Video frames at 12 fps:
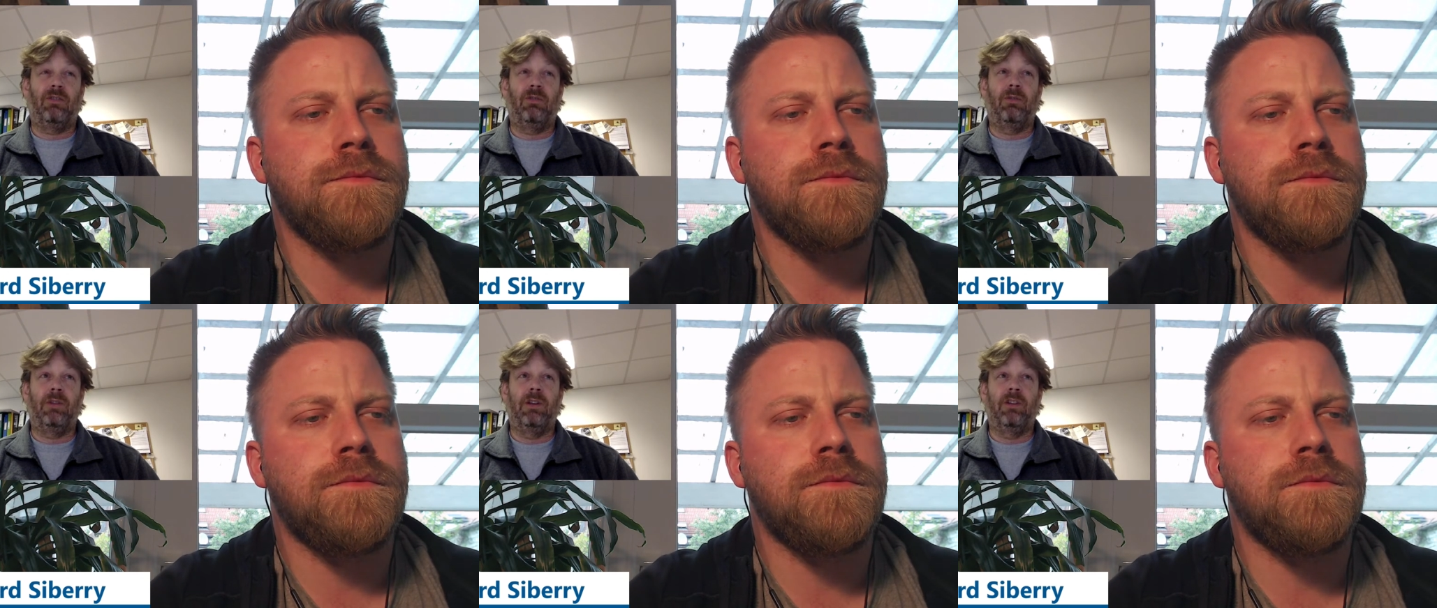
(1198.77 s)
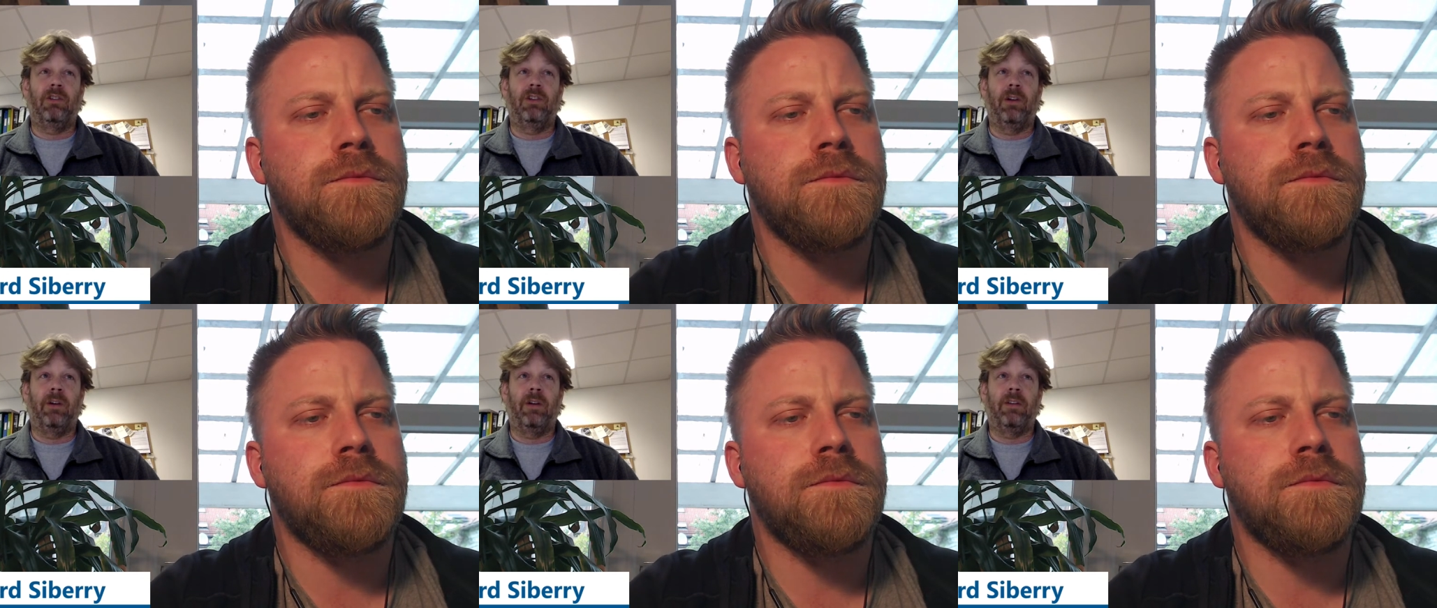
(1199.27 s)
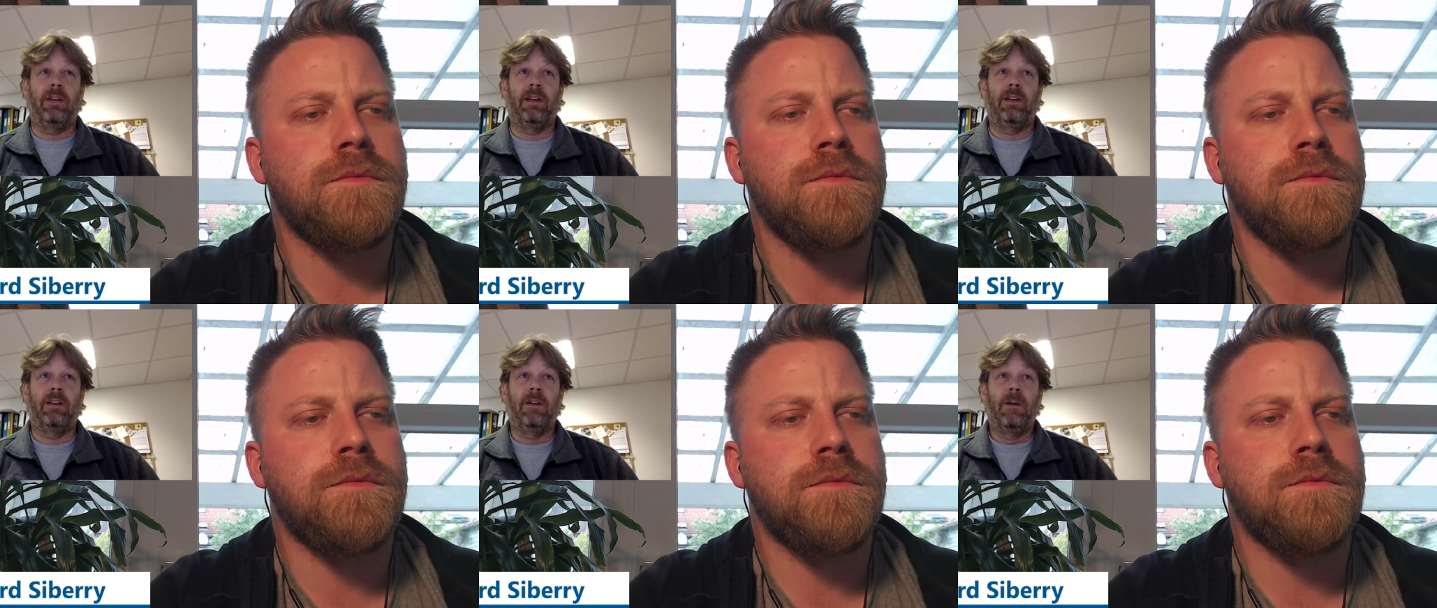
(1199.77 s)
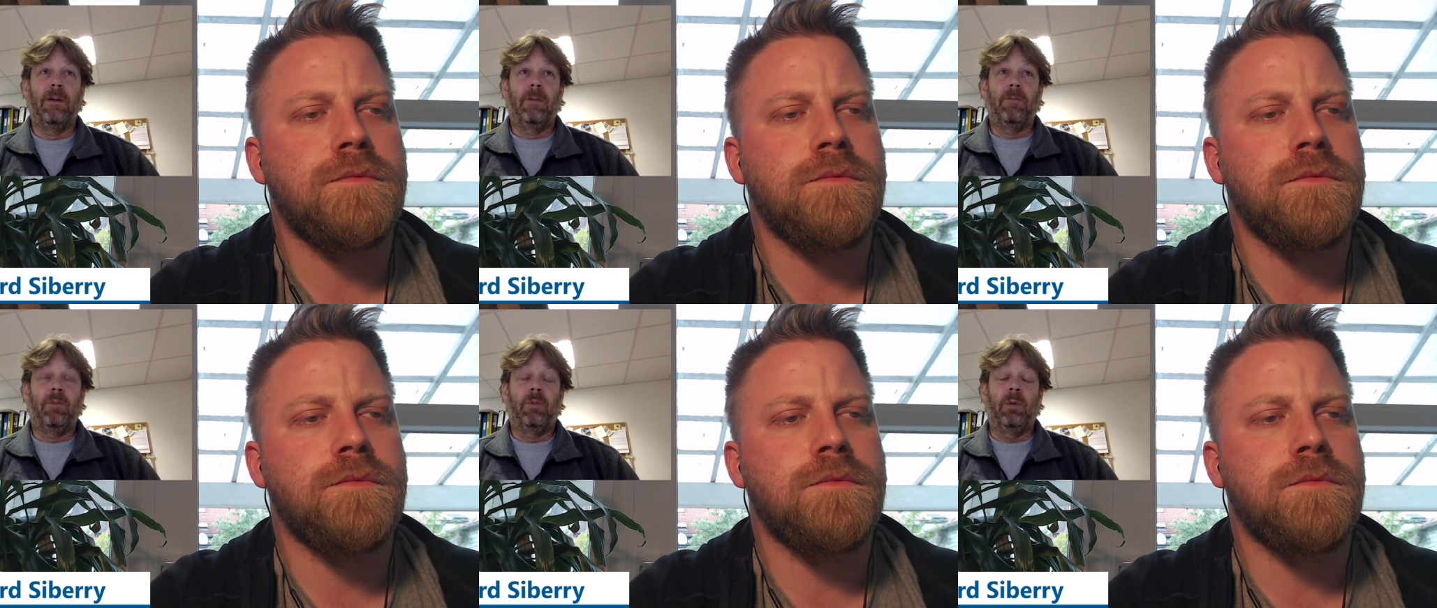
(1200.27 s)
Speaker 1: 2 years ago, I think,
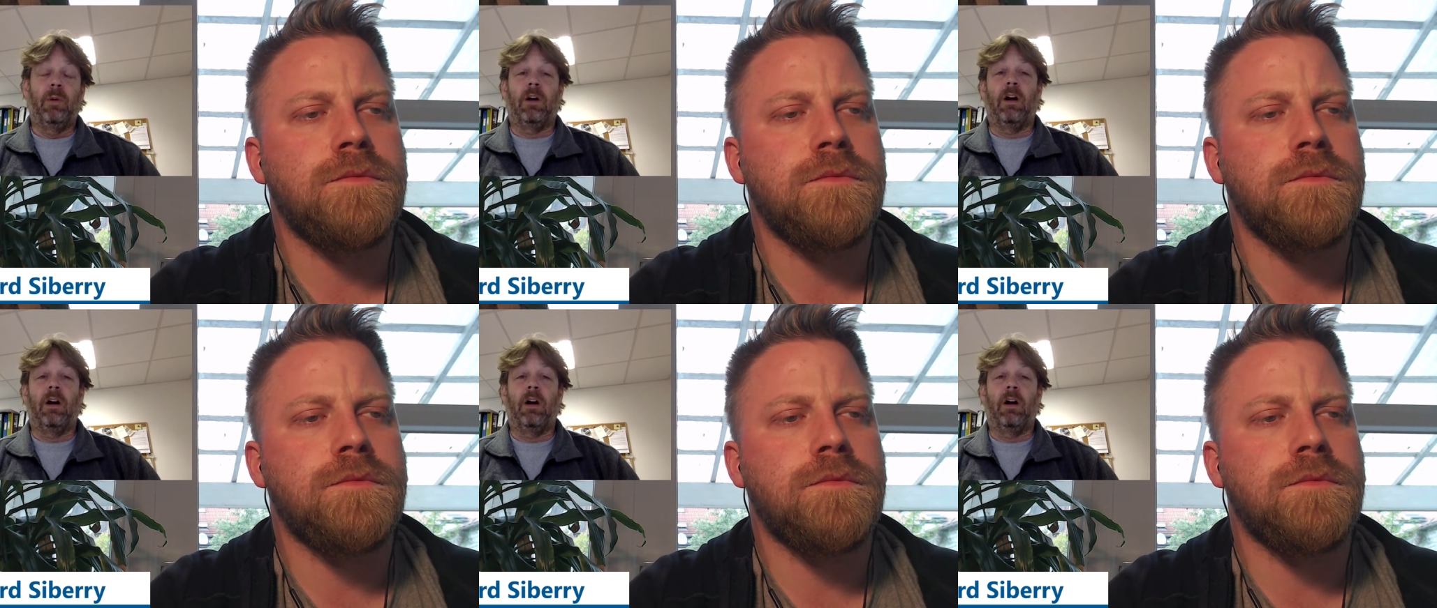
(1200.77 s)
we were